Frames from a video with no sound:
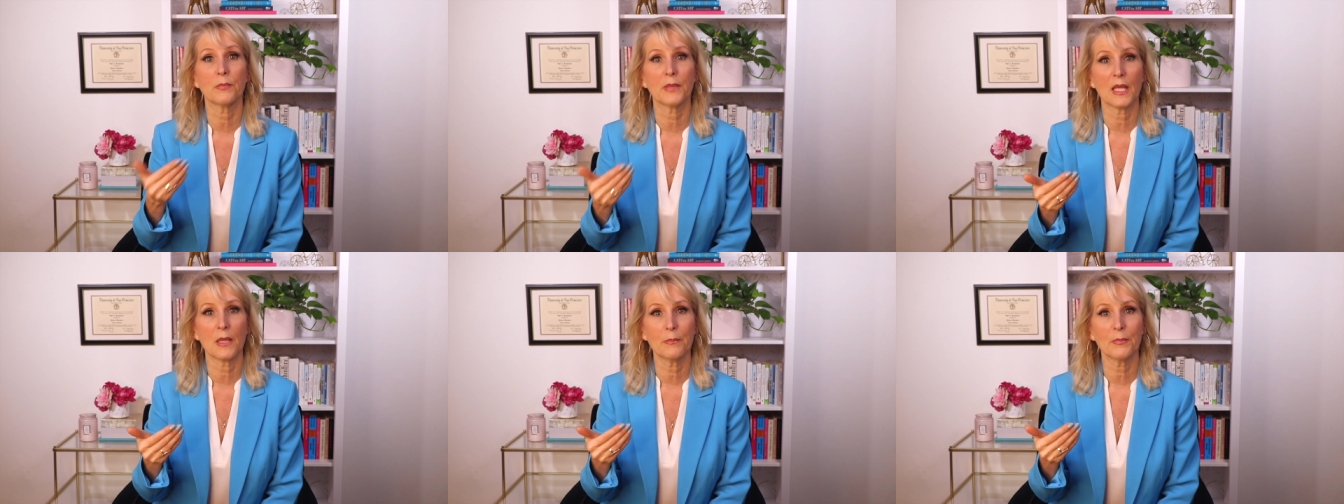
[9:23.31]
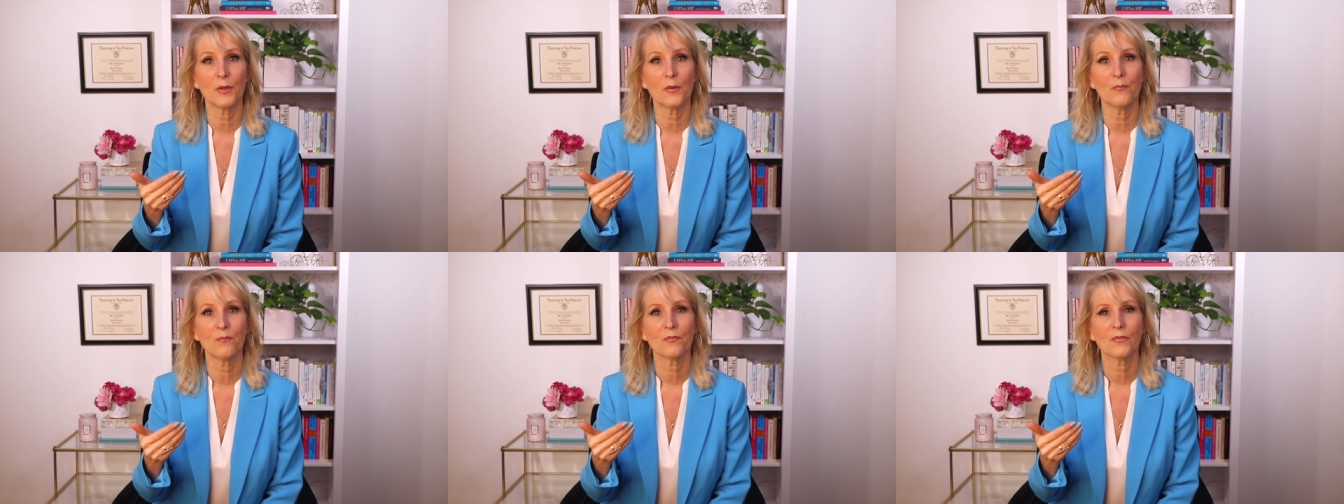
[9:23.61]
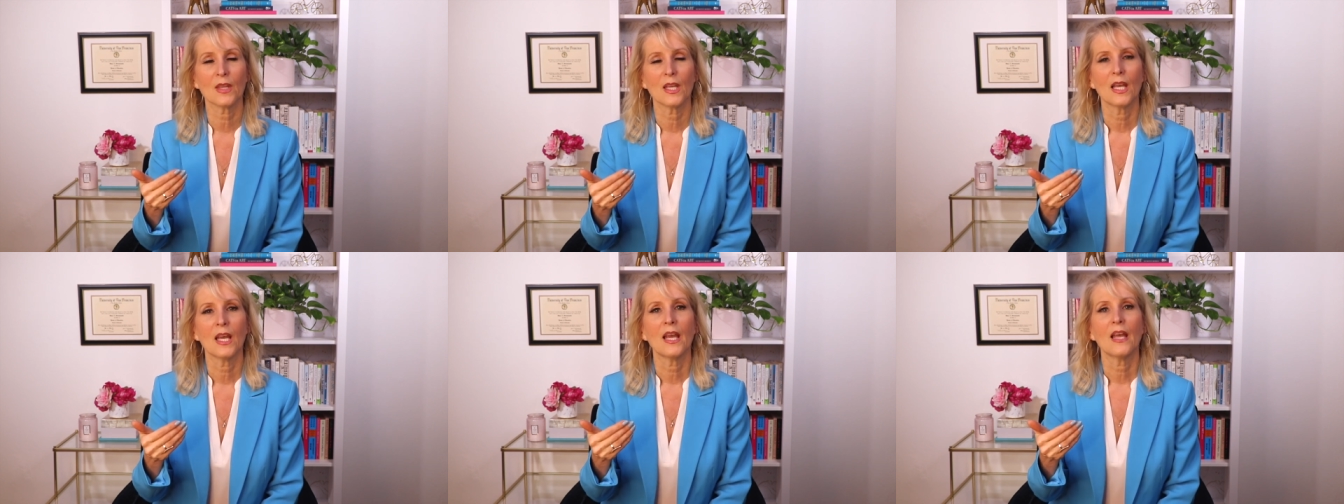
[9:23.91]
people,
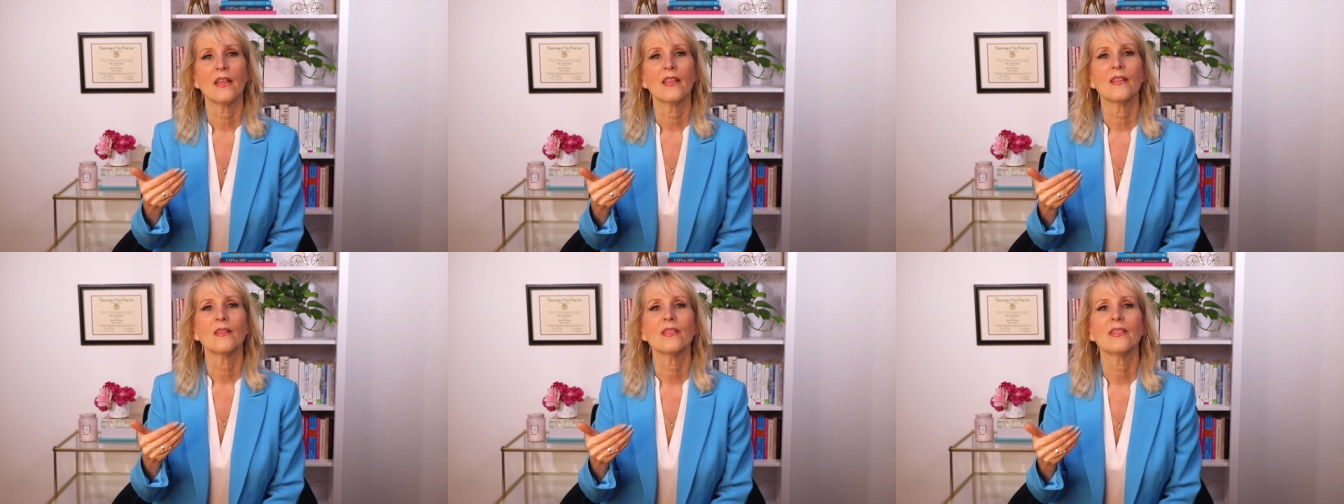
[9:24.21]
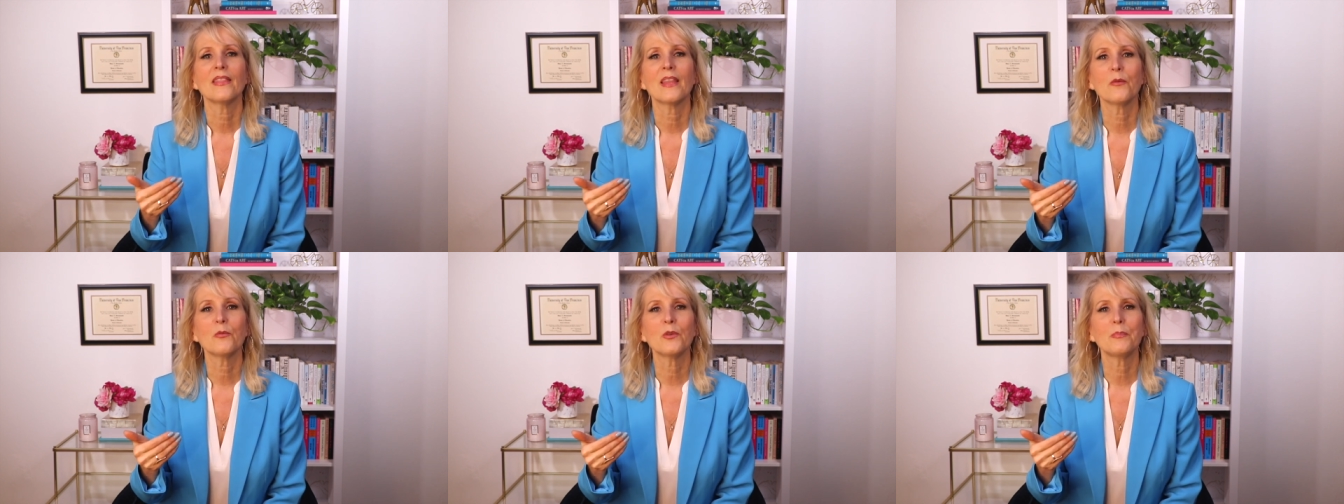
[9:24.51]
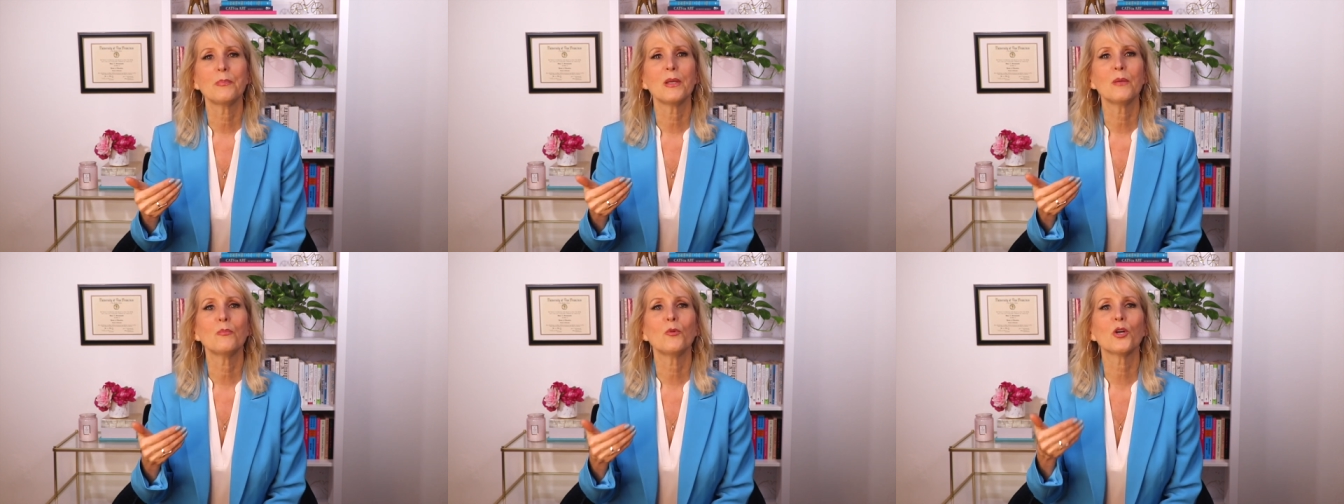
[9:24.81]
they
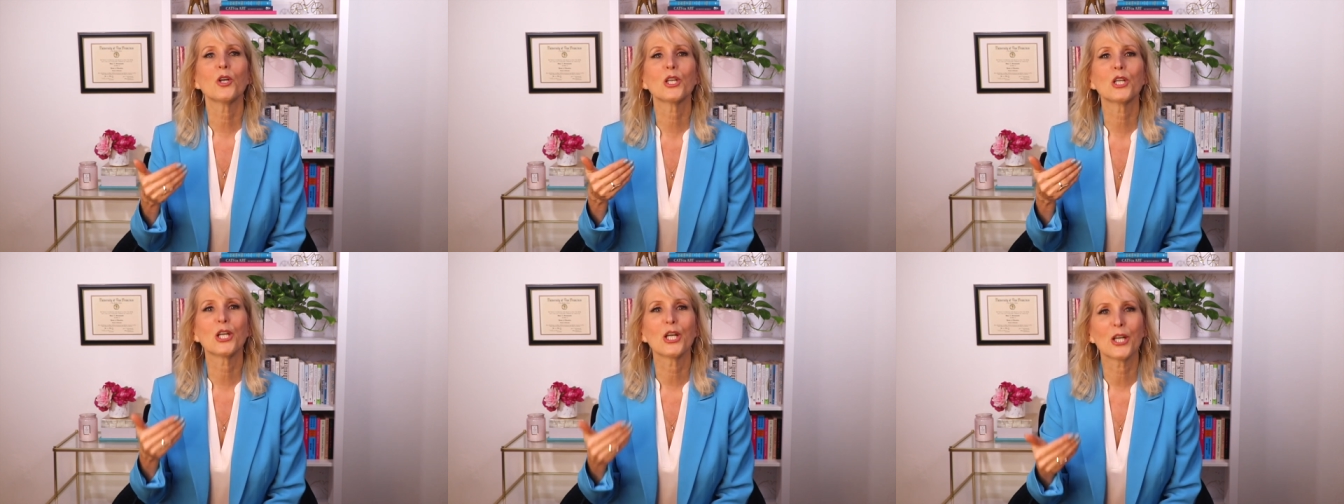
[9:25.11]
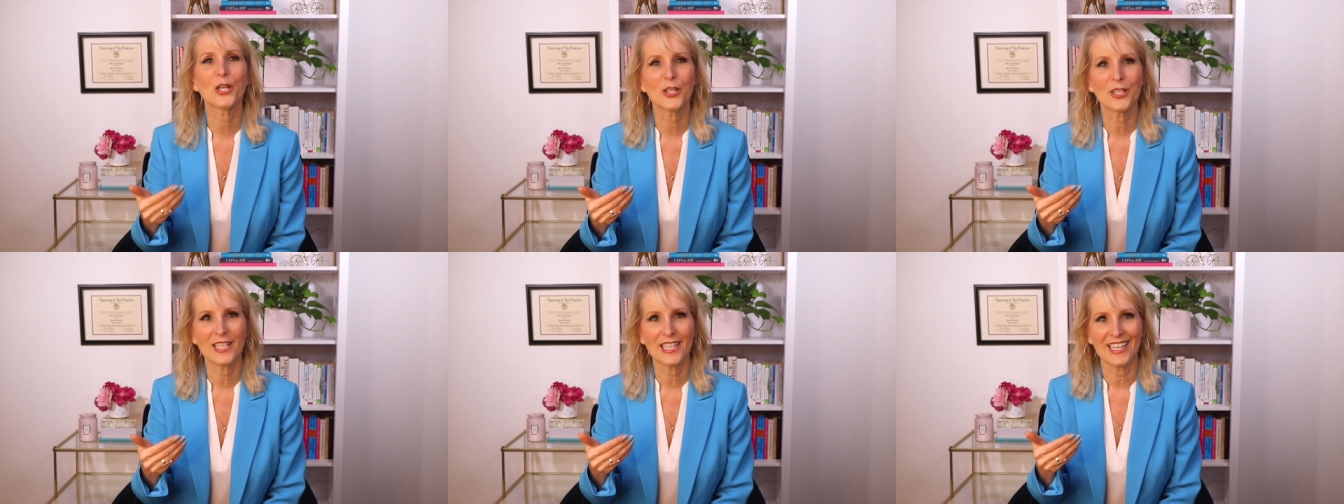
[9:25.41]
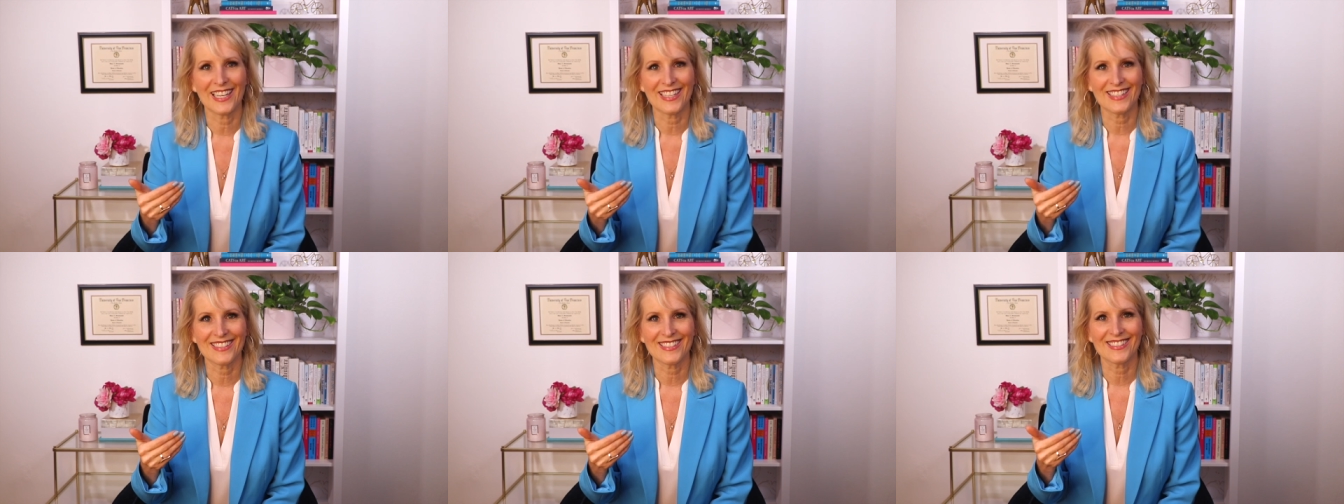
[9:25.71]
would be more
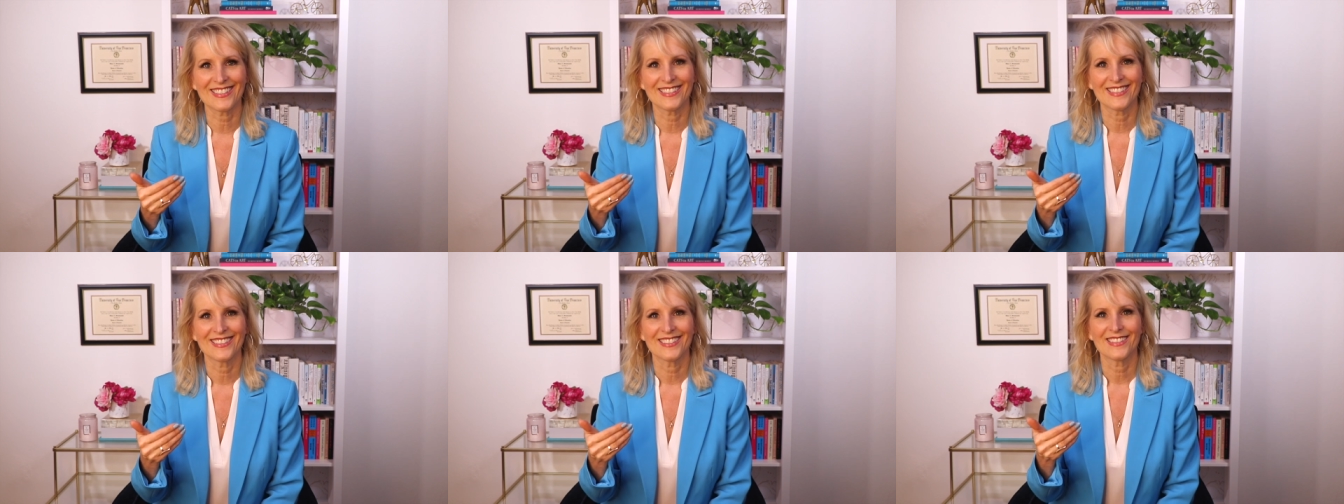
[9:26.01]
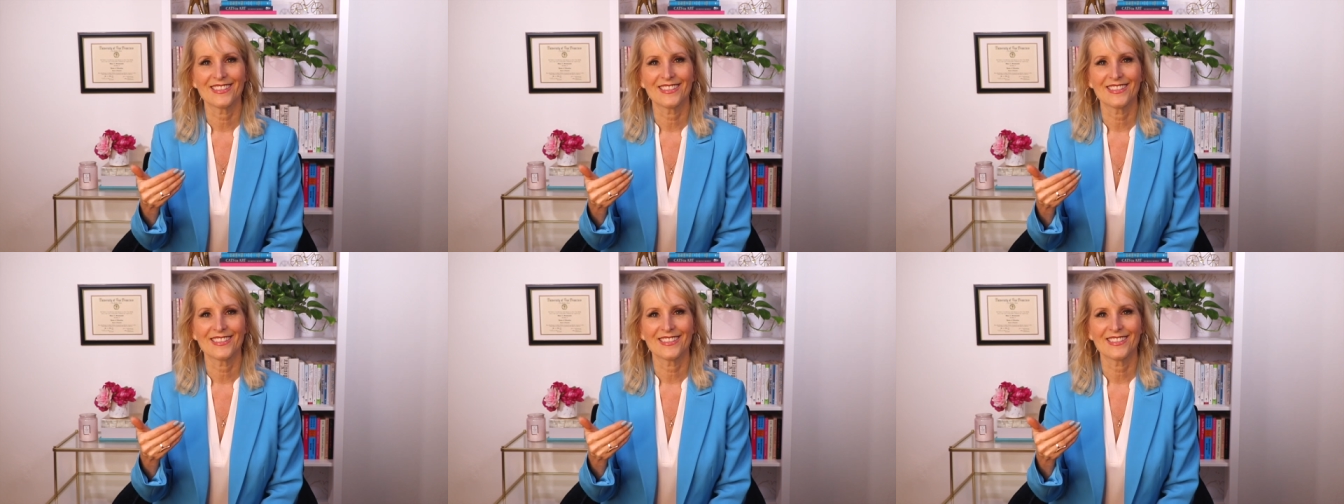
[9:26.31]
courteous.